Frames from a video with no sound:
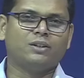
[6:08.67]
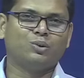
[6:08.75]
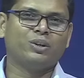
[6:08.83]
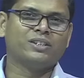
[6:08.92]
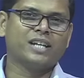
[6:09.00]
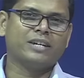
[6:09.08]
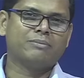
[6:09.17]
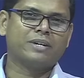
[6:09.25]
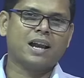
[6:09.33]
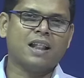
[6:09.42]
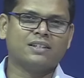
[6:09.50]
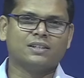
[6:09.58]
doing sentiment
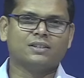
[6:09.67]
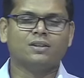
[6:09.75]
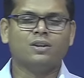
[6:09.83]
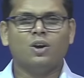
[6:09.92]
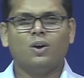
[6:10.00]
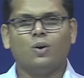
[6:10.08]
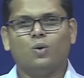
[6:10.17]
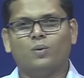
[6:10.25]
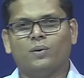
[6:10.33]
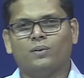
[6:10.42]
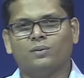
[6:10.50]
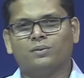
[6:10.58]
analysis
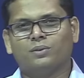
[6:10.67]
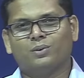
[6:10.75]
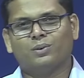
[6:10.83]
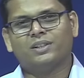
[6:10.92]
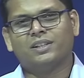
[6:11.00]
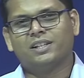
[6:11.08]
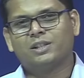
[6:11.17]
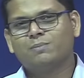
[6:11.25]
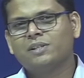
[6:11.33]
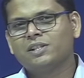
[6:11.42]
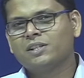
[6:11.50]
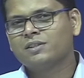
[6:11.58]
over their
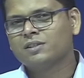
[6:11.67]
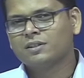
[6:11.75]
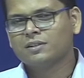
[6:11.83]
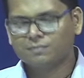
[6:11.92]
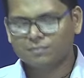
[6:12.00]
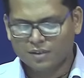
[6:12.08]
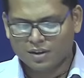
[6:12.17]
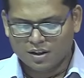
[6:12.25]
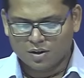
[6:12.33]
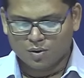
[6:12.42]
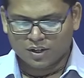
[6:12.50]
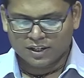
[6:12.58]
speeches.
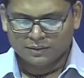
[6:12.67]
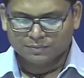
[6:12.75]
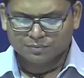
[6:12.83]
Okay.